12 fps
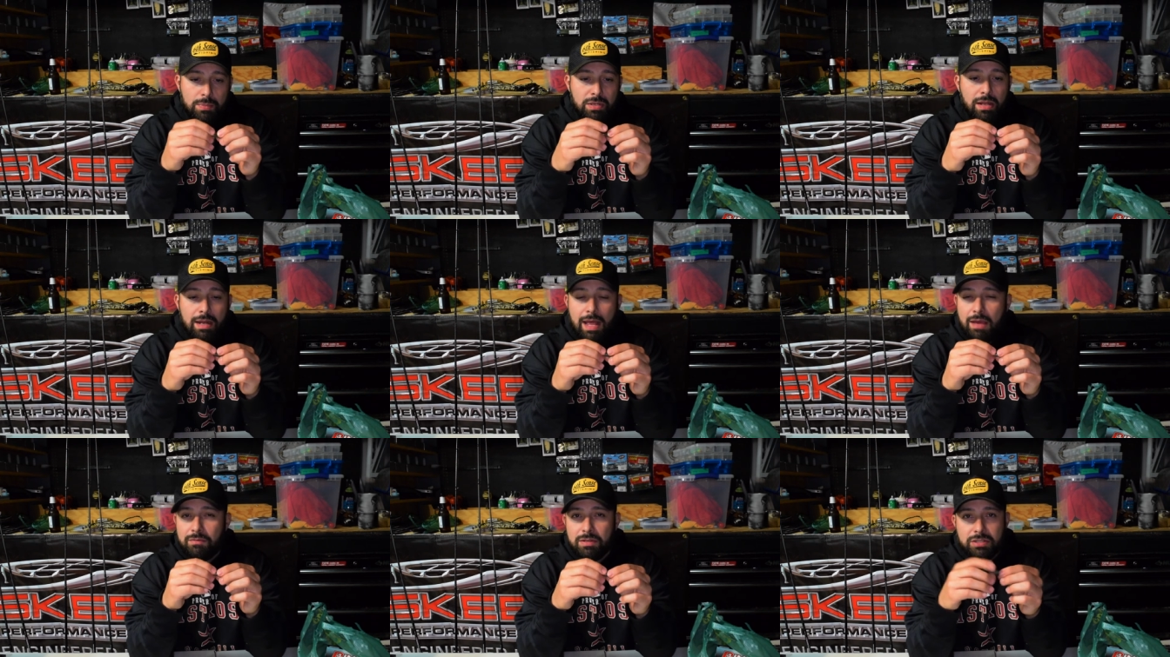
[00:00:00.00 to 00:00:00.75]
You're not
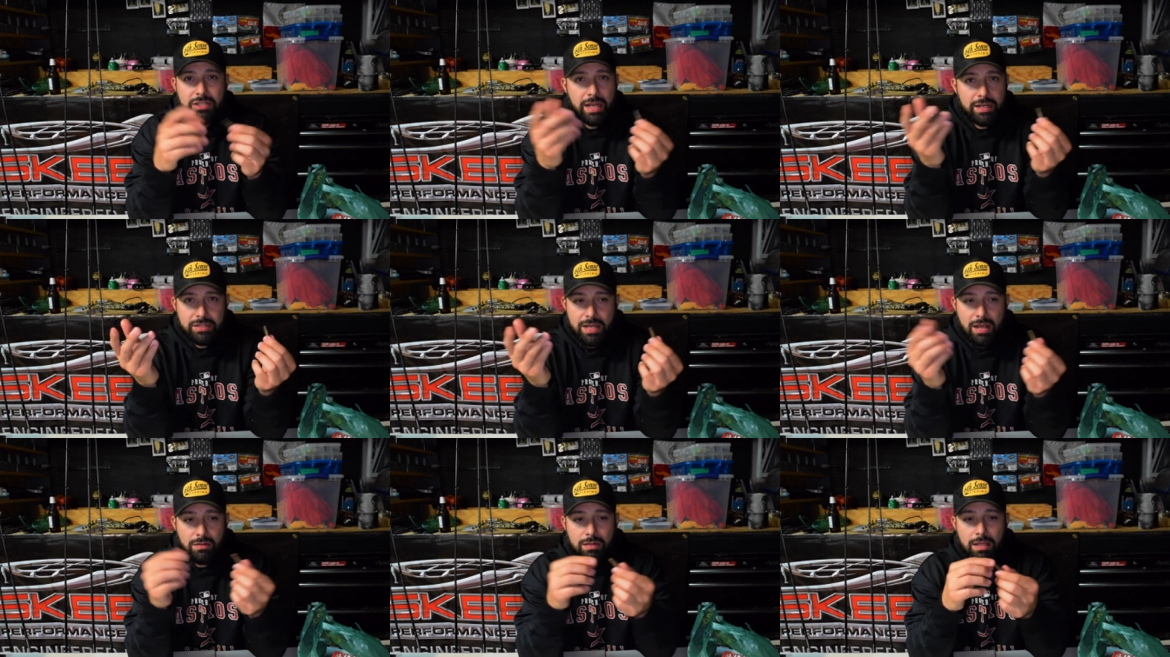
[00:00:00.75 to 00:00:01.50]
having to change
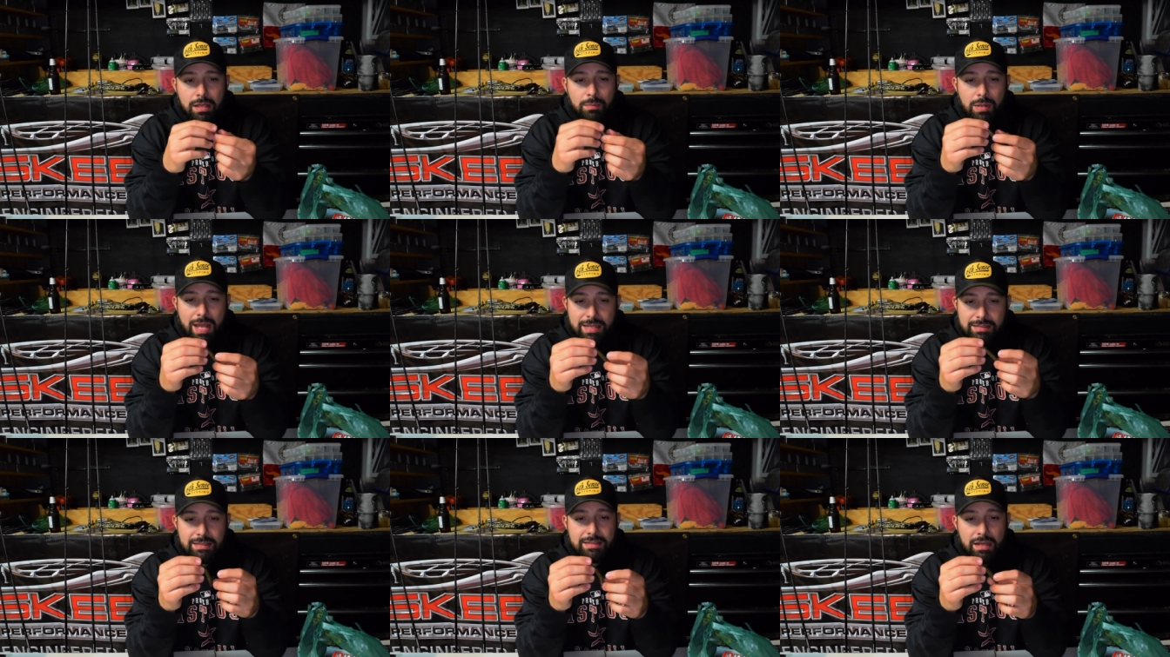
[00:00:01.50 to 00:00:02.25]
out
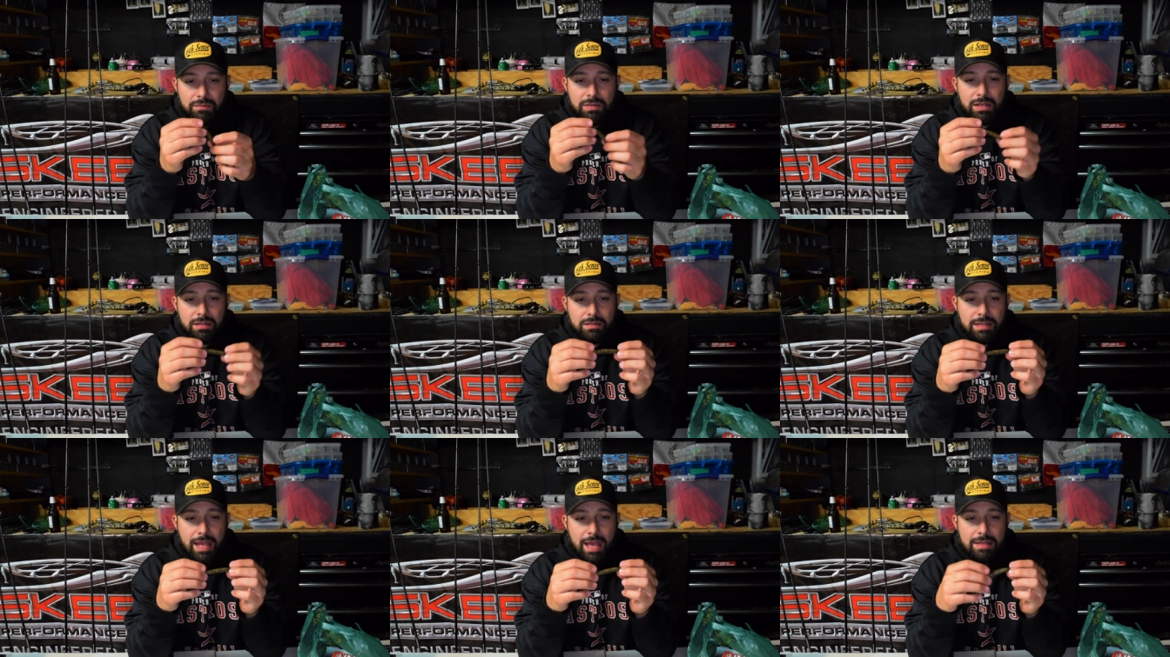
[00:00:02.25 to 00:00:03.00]
plastics every other
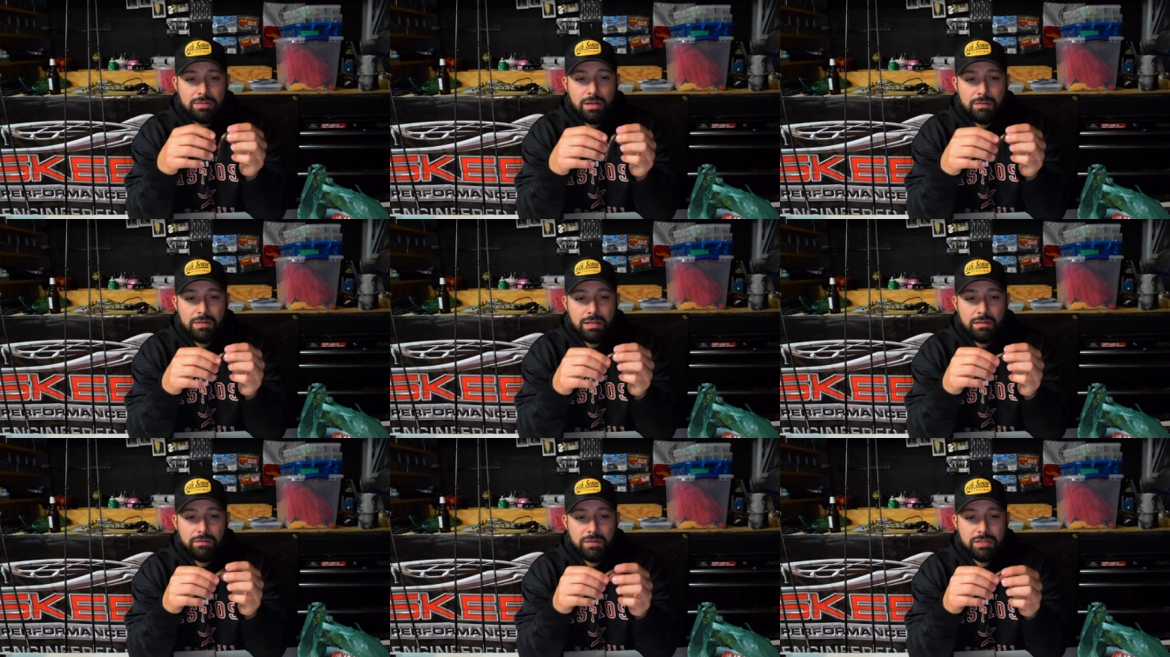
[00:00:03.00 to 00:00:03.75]
cast or every
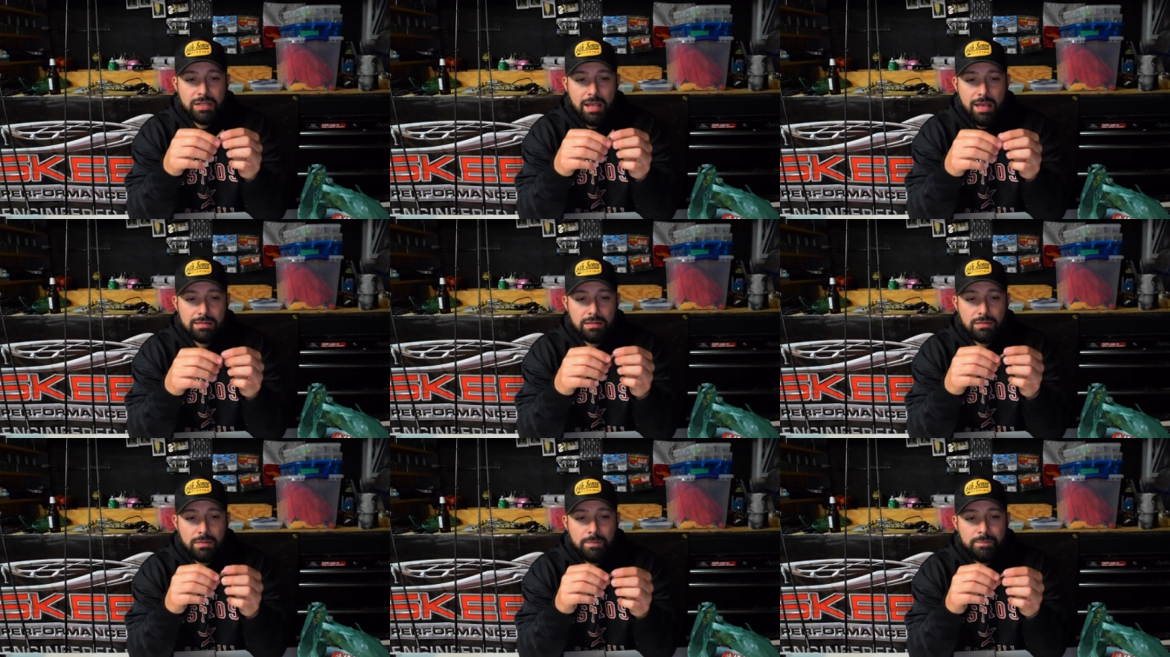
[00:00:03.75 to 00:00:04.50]
other fish cast.
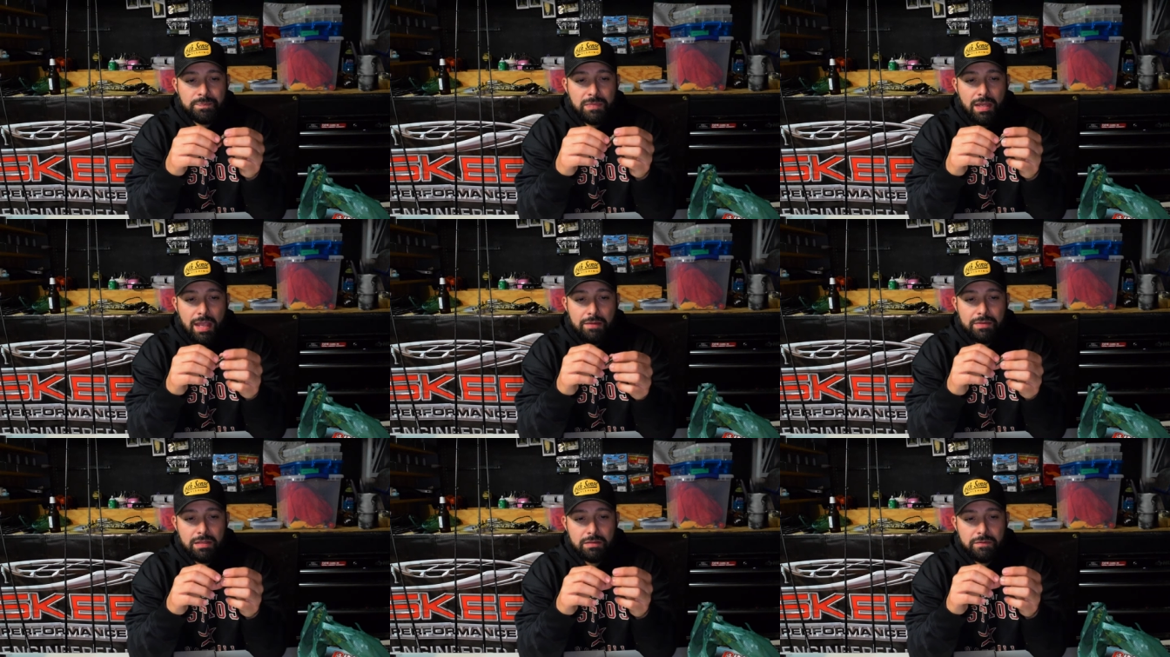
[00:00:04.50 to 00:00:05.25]
So
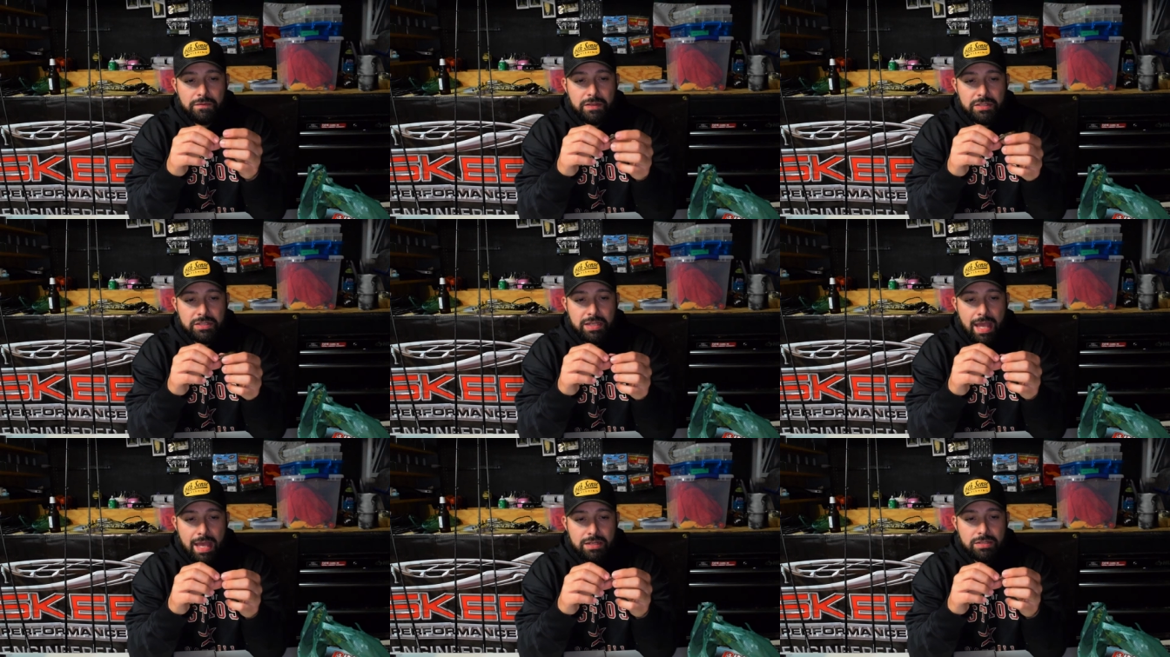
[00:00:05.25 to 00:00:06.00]
every other fish
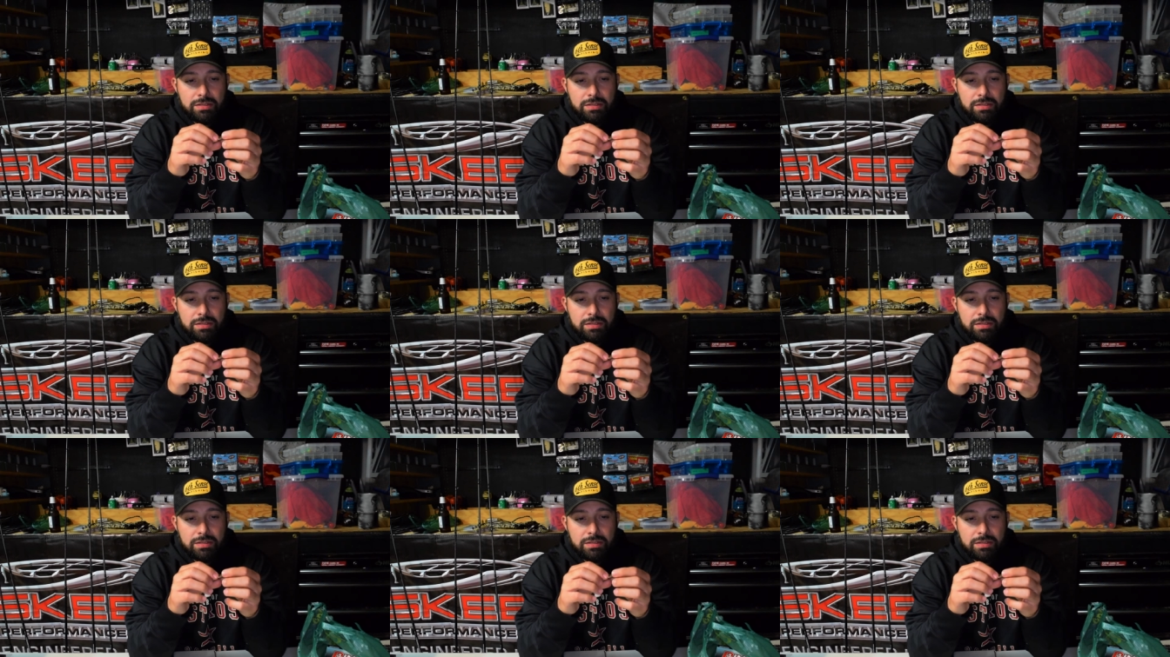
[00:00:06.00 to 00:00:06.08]
catch.